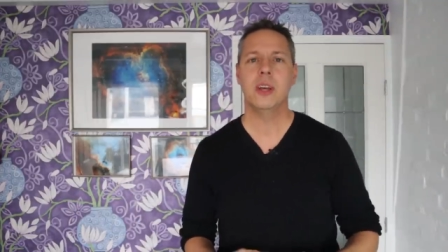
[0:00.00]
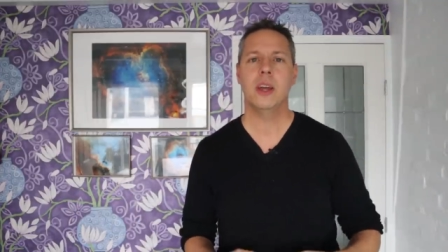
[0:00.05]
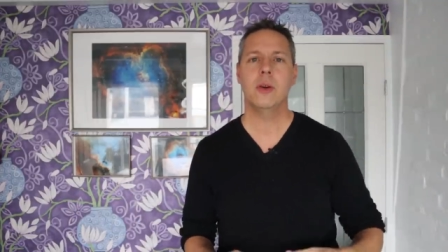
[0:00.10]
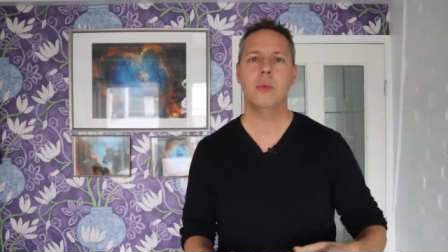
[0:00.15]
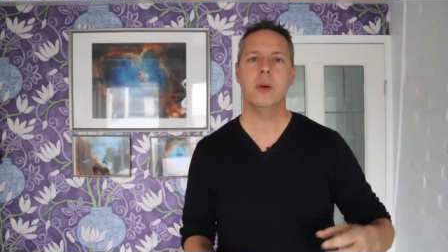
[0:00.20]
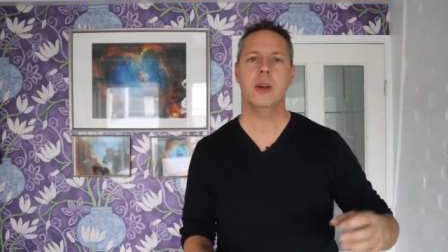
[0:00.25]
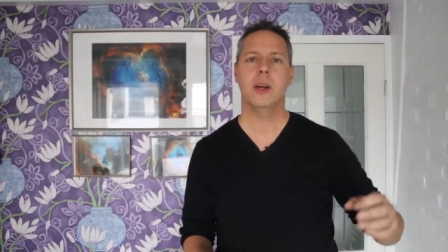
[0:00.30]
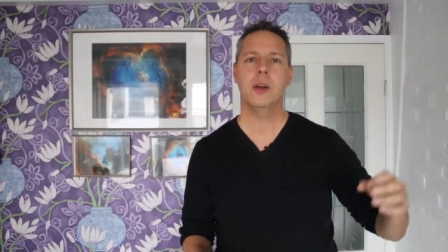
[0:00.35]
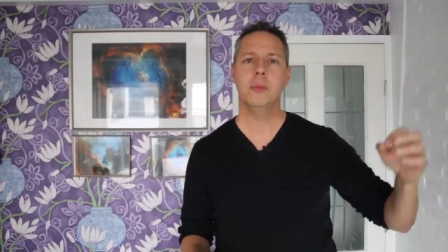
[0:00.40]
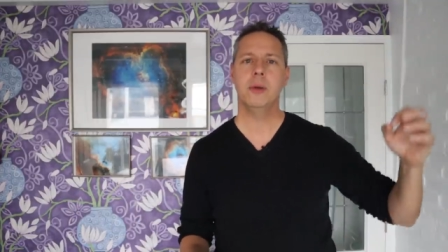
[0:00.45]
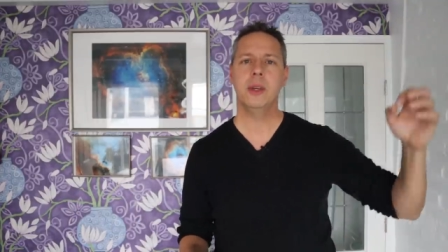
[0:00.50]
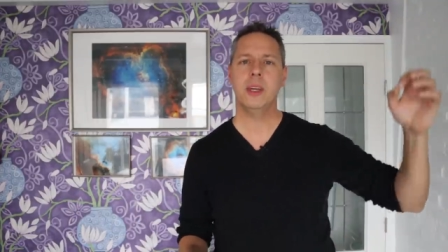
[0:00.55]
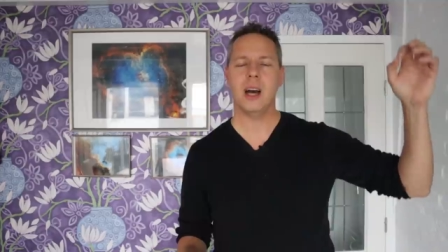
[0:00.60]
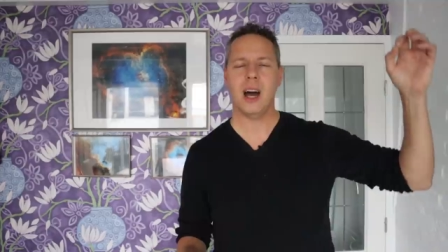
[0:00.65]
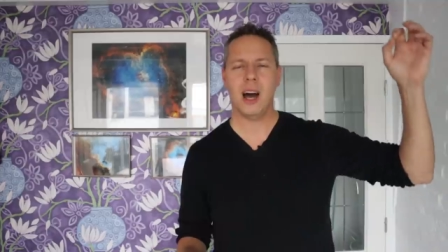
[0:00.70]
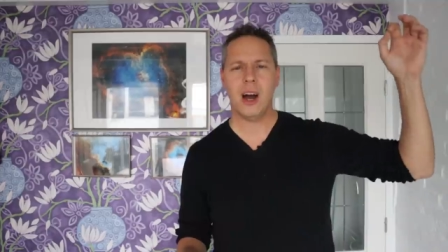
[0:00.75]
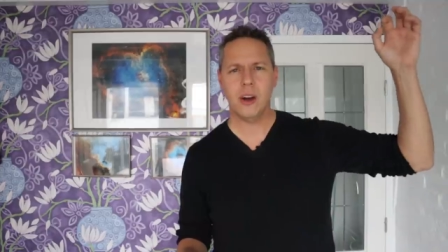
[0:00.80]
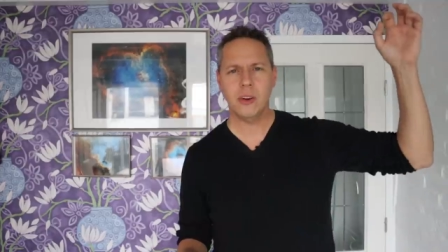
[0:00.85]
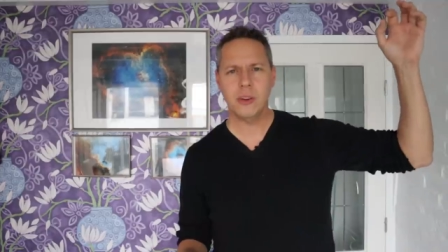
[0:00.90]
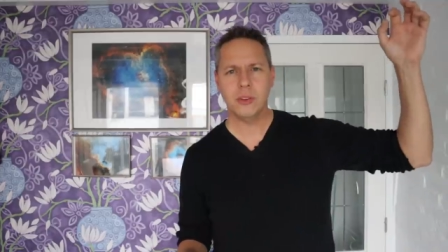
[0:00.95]
they will be
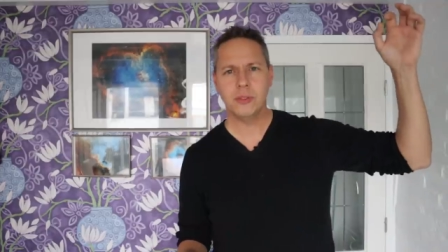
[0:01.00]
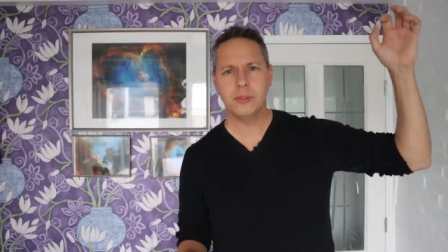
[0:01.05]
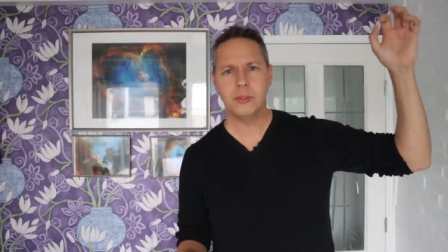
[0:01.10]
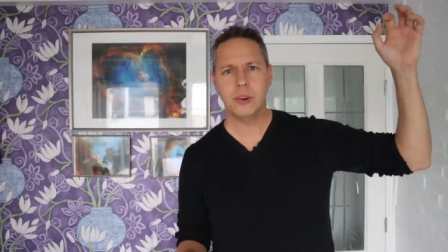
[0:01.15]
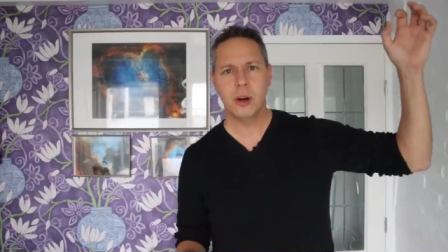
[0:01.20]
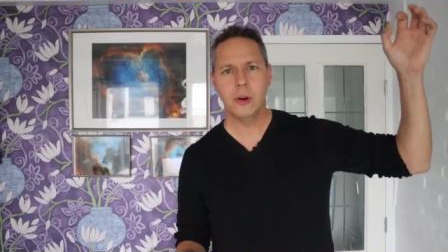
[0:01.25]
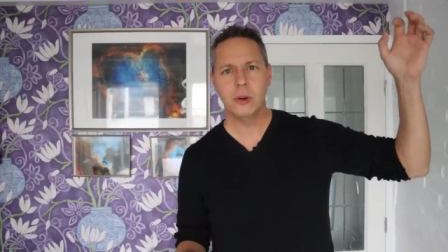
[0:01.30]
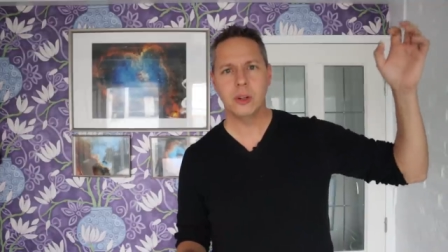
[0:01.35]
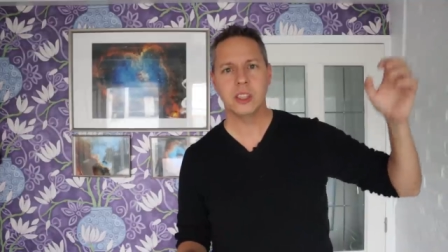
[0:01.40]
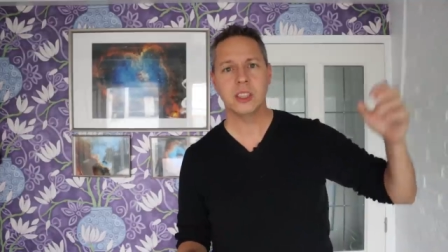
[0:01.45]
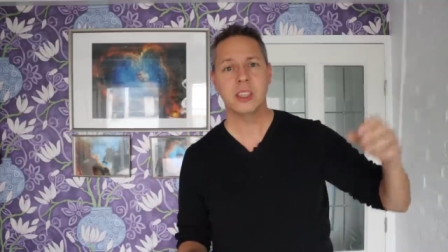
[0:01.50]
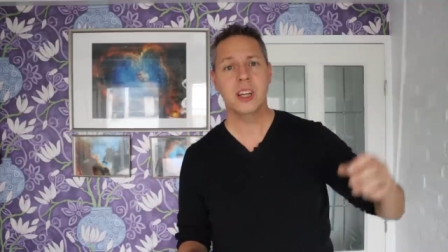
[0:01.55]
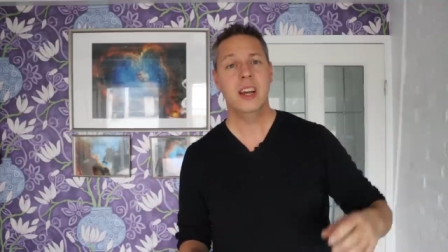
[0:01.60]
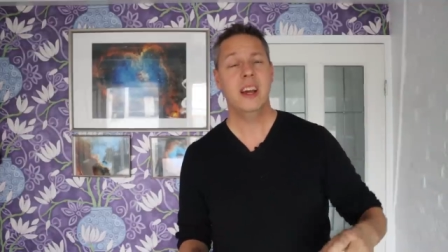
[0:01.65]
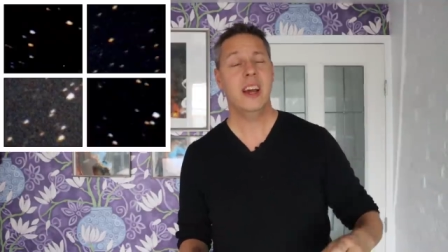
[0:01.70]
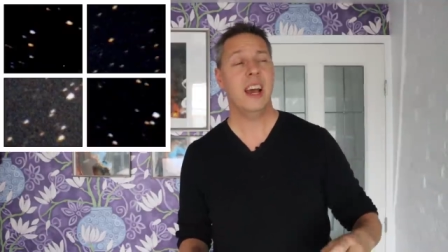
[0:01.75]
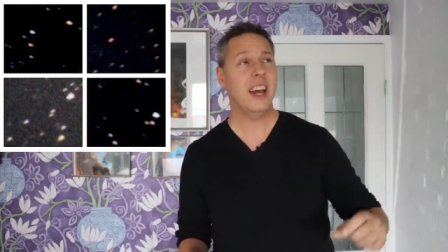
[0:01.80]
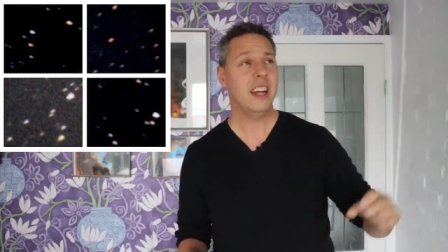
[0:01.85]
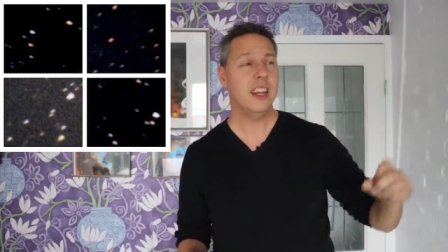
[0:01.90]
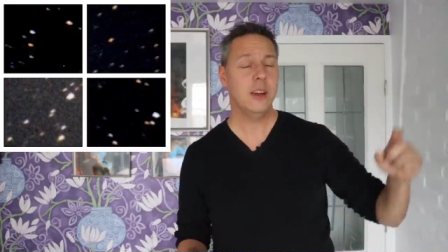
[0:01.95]
out of focus
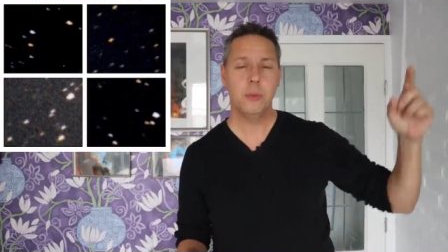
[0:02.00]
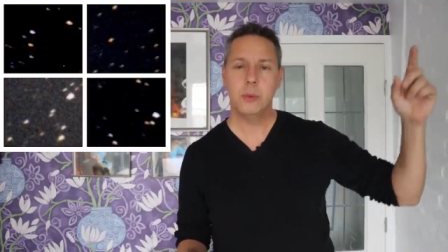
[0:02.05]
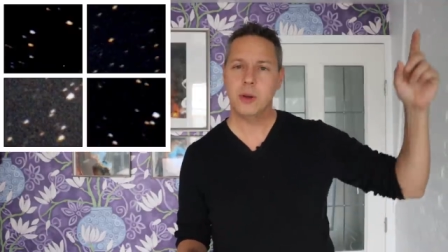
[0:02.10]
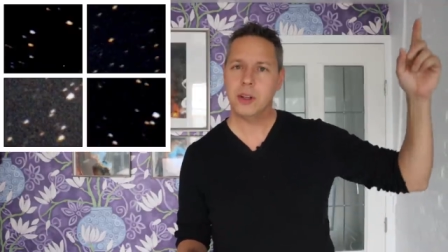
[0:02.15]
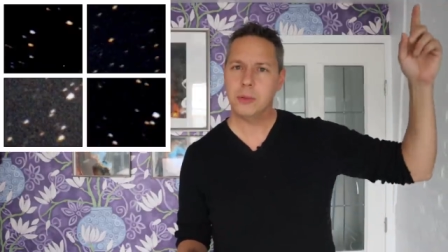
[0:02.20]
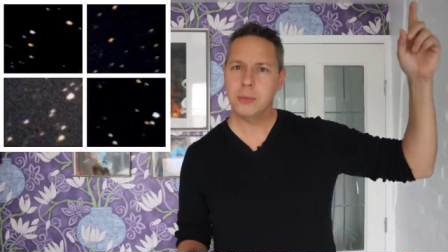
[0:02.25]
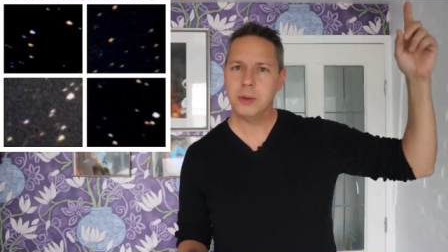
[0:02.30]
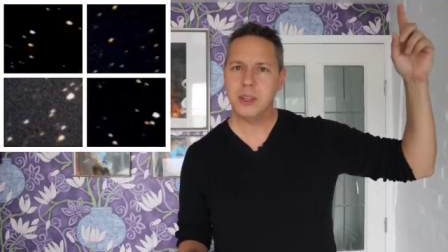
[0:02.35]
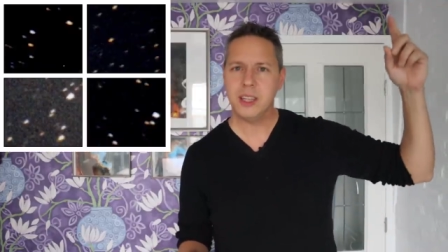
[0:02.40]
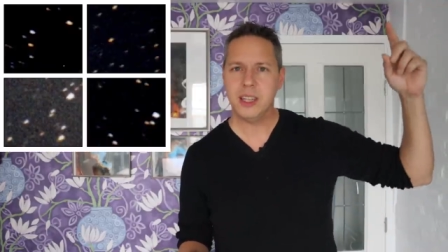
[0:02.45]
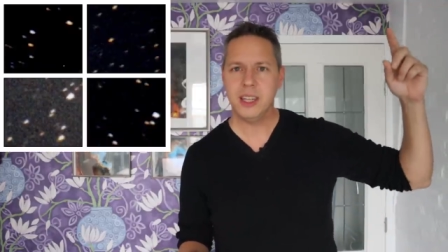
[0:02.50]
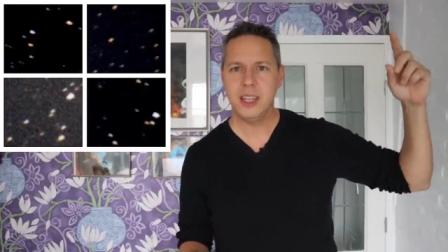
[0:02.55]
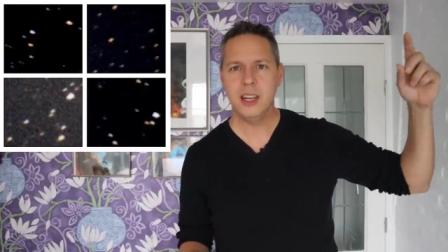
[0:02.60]
and they will be